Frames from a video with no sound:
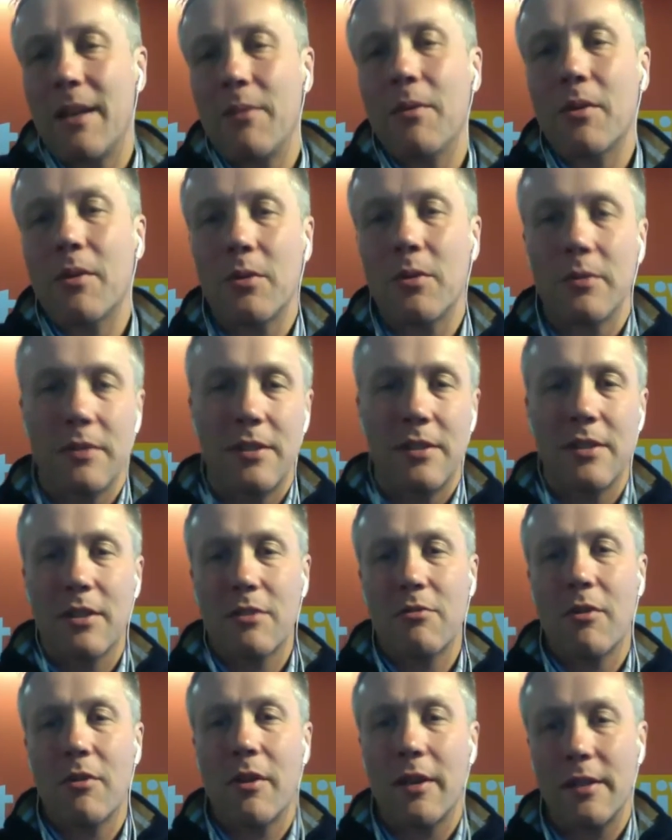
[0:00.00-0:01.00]
what causes a
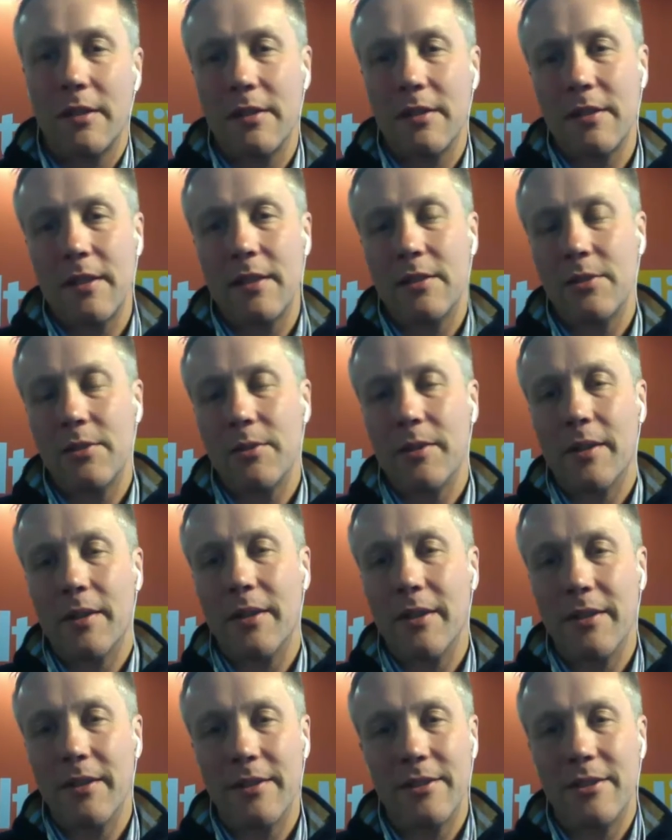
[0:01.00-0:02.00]
chronic disease to
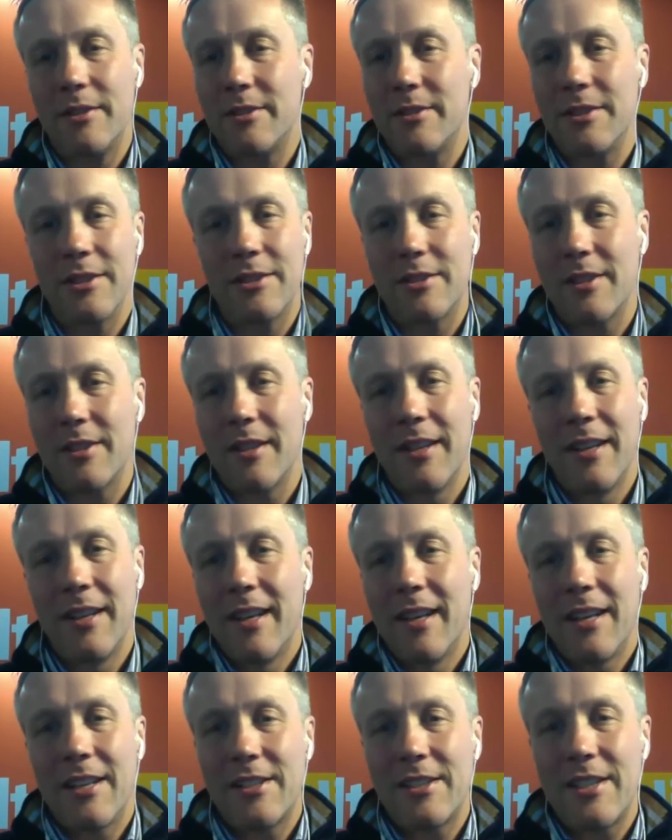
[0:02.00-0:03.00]
occur. Is
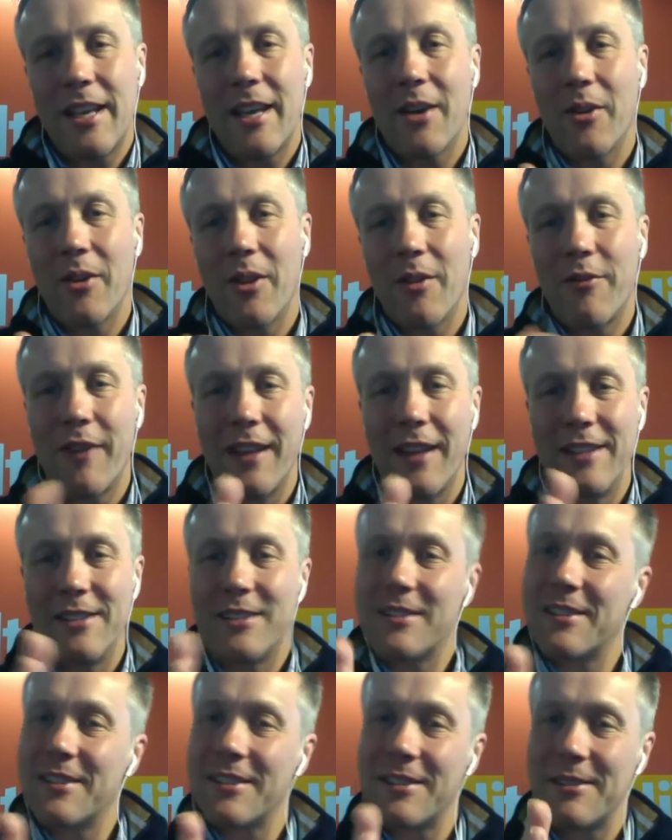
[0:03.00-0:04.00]
you're sitting on the
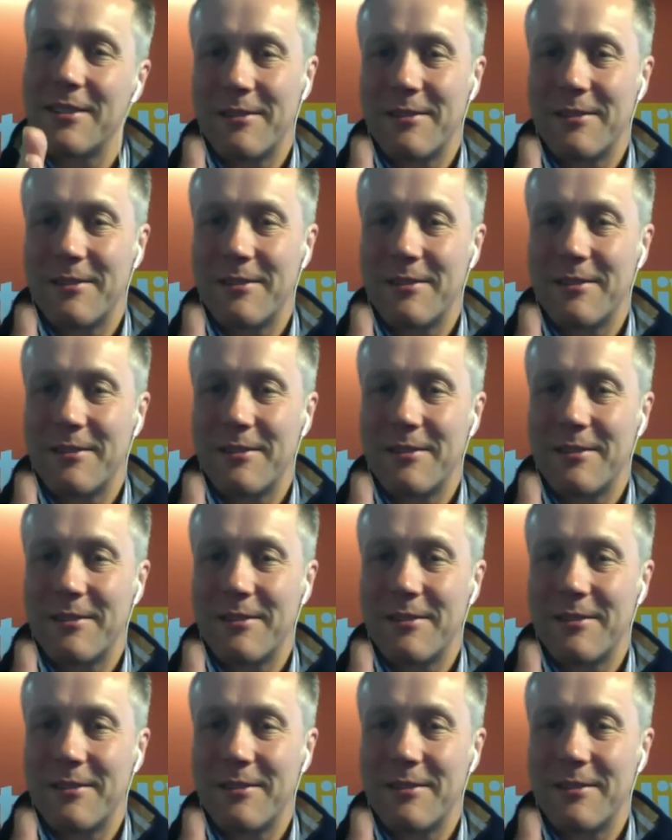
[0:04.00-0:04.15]
fence.